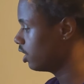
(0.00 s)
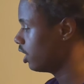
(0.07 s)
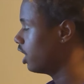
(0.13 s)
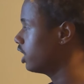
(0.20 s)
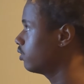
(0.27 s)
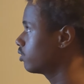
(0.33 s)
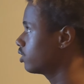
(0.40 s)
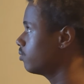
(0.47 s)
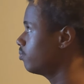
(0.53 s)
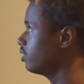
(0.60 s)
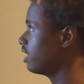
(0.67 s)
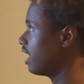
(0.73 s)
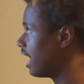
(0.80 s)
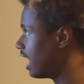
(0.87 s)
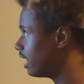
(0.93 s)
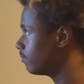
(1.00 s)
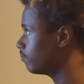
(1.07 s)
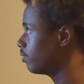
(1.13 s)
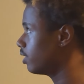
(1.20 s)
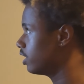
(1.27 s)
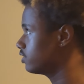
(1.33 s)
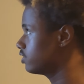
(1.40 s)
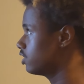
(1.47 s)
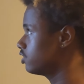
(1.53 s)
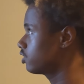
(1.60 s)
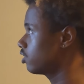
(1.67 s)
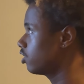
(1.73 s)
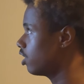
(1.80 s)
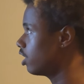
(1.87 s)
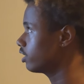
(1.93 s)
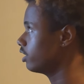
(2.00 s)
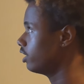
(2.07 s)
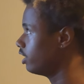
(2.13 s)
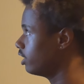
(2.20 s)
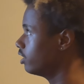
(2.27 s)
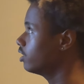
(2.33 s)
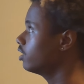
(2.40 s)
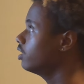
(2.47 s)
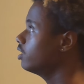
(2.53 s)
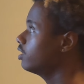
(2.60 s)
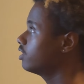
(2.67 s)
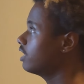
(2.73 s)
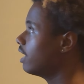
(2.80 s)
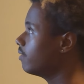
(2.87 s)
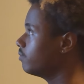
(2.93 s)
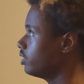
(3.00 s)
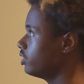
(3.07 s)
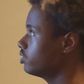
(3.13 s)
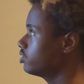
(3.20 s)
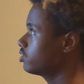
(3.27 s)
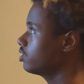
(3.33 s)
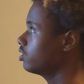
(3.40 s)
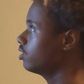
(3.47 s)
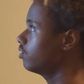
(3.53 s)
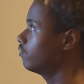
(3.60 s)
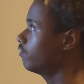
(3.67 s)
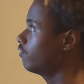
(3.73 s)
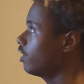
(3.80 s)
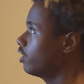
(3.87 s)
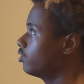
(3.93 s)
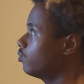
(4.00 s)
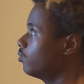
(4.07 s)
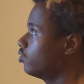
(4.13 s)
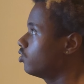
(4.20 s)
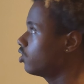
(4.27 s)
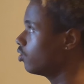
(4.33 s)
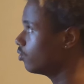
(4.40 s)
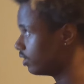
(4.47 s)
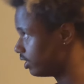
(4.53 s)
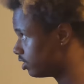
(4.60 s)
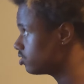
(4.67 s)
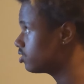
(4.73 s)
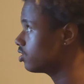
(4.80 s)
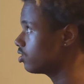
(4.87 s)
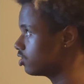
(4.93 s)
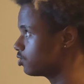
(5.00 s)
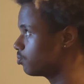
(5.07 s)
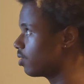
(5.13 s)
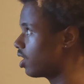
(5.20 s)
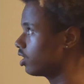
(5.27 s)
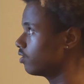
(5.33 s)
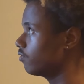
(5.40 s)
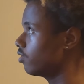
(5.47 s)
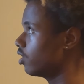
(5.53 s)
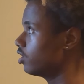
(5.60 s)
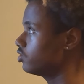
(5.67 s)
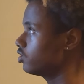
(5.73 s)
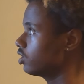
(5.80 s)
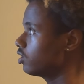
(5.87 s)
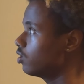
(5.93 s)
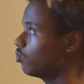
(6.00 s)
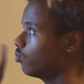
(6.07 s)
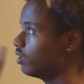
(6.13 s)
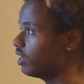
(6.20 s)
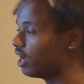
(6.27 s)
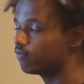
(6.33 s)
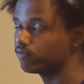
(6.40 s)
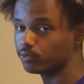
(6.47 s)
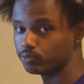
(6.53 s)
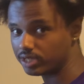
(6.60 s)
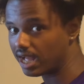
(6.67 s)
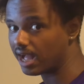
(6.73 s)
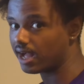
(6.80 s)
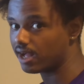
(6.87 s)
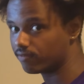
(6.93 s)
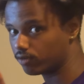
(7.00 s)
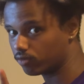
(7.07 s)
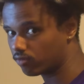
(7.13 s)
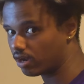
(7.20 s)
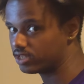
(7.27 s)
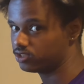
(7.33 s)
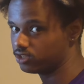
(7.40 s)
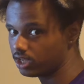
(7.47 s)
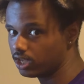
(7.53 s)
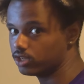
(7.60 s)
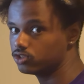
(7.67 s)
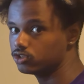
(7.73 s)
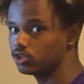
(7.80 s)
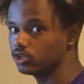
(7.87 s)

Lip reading: And then we're gonna put at pos edge clock in. That means Vivado will go into this block of logic whenever we have a rising edge.